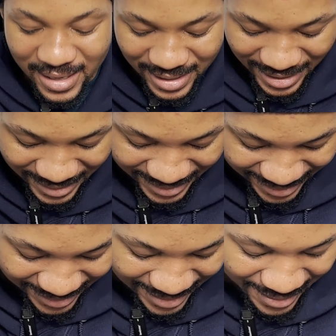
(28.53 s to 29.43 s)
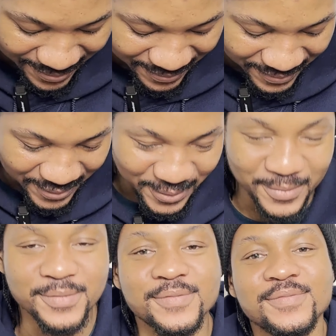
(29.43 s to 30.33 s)

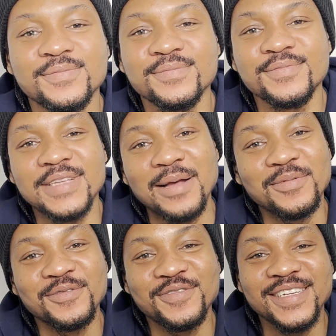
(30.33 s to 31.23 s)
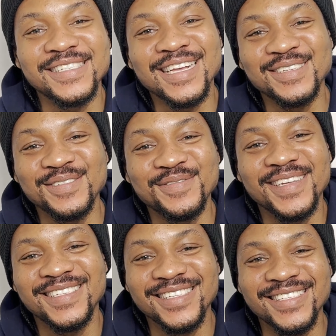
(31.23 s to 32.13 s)
SFU, Simon Fraser
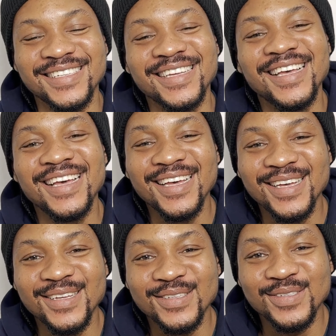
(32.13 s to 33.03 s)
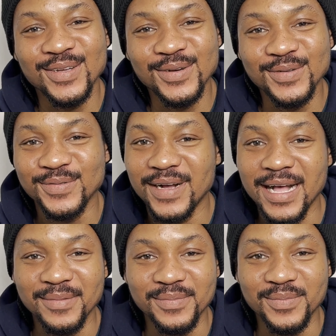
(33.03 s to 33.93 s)
University.
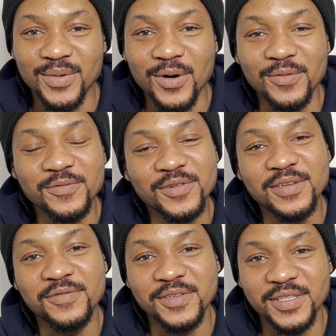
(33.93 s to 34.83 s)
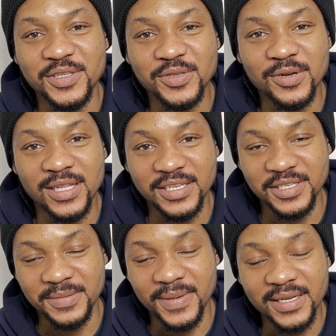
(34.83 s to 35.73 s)
So I'm on fully funded
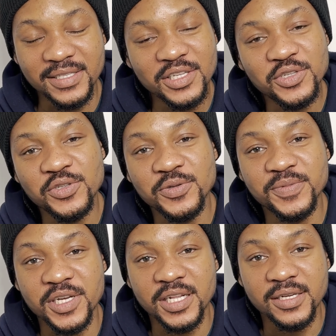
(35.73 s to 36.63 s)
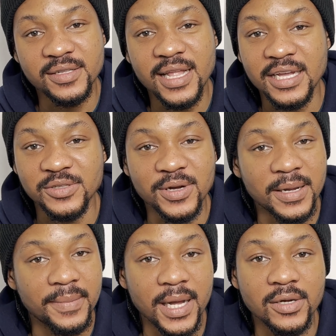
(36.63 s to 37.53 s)
scholarship, and in this YouTube channel I
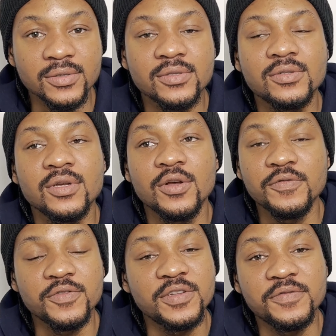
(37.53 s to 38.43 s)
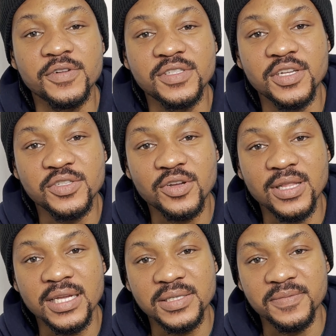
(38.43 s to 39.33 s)
talk about fully funded
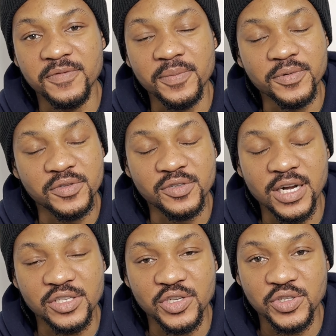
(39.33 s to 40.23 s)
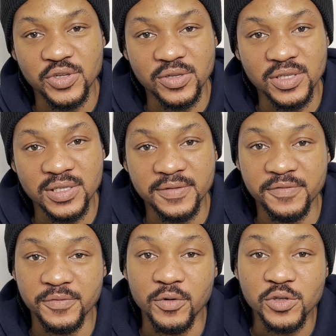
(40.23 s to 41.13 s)
scholarship for postgraduate studies.
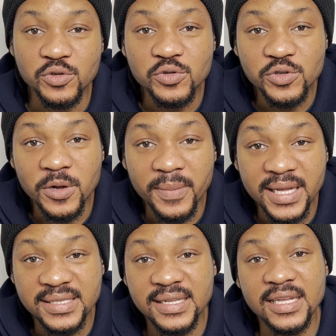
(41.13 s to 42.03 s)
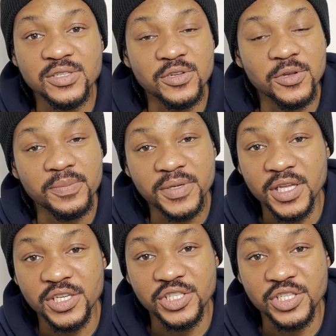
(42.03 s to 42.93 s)
If you want to do your master's or your
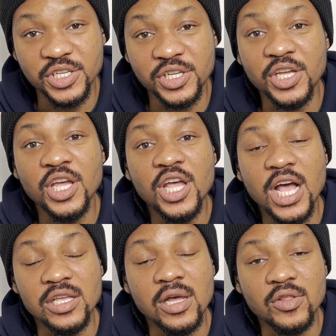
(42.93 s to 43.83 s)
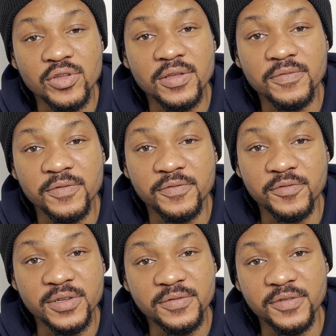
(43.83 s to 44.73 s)
PhD and you are looking for
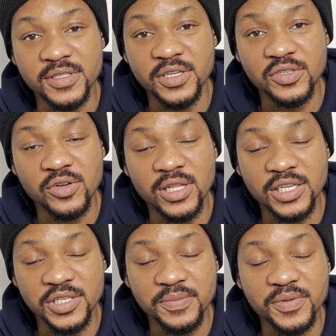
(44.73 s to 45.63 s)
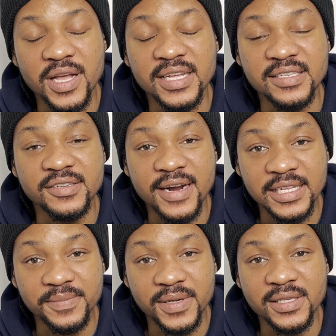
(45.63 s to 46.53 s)
fully funded scholarship, you are in the
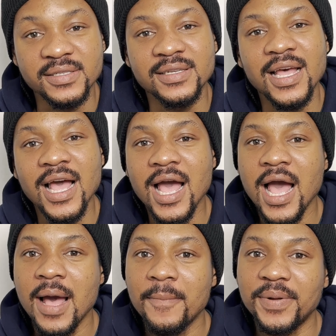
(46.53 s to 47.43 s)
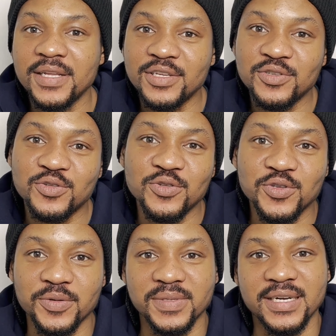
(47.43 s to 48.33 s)
right place. Please
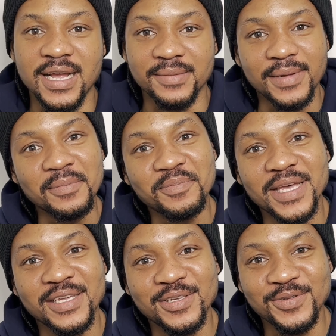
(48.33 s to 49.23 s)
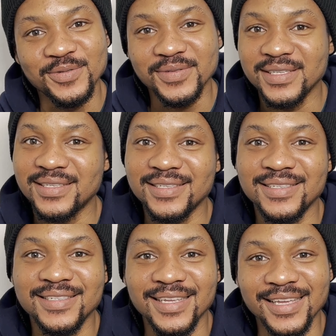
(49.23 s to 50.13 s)
do subscribe. I'm begging you. This
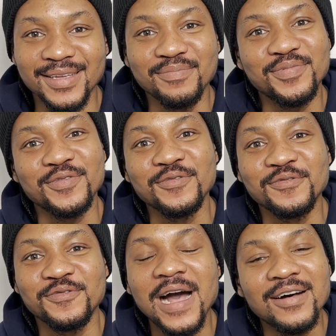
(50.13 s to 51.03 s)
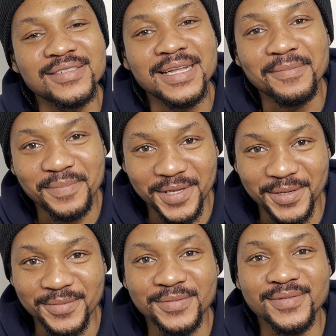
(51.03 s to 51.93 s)
is a profound
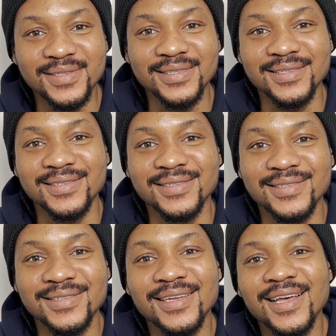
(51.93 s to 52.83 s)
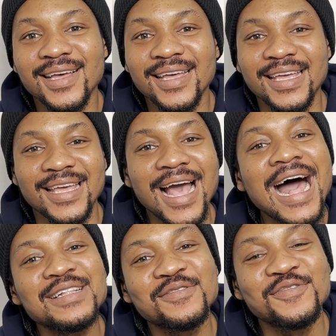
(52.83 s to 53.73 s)
appeal. This is a
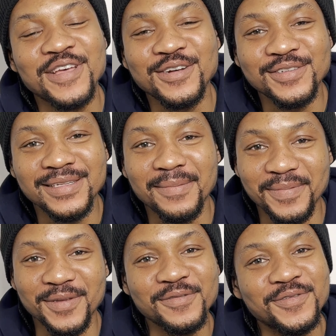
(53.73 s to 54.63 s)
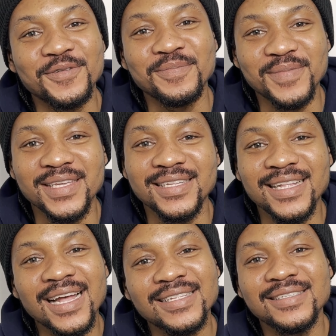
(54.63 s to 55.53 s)
heartfelt appeal from
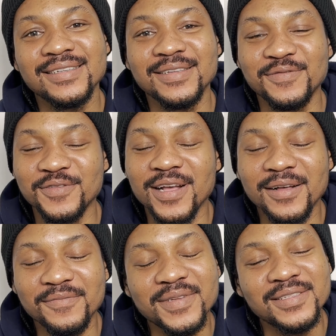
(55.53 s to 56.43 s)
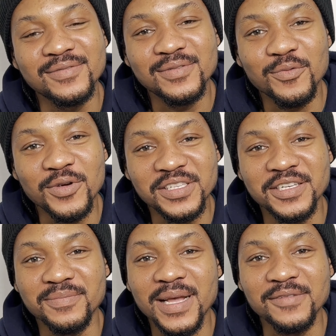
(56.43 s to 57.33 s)
me that if you have been
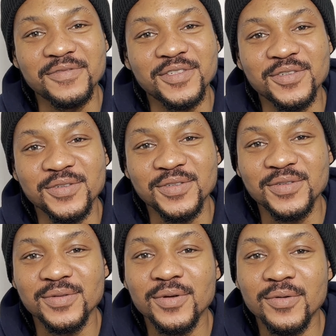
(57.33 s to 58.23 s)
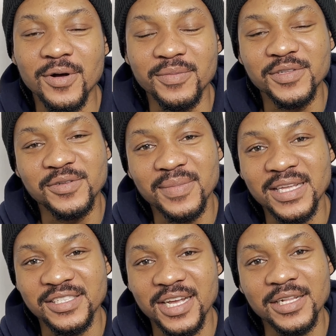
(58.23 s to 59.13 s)
watching my videos, coming to
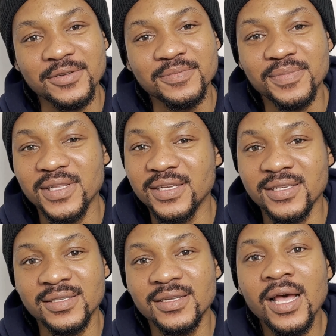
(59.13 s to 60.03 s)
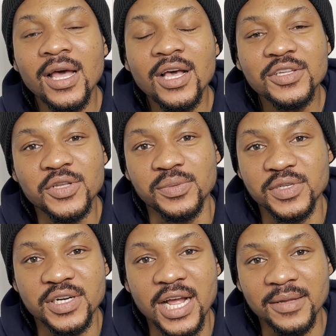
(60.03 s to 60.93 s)
my channel, please
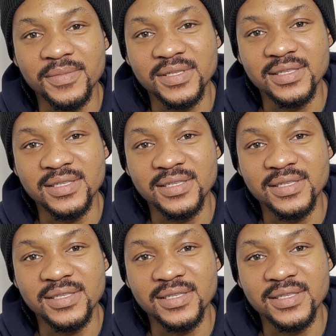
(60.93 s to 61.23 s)
subscribe.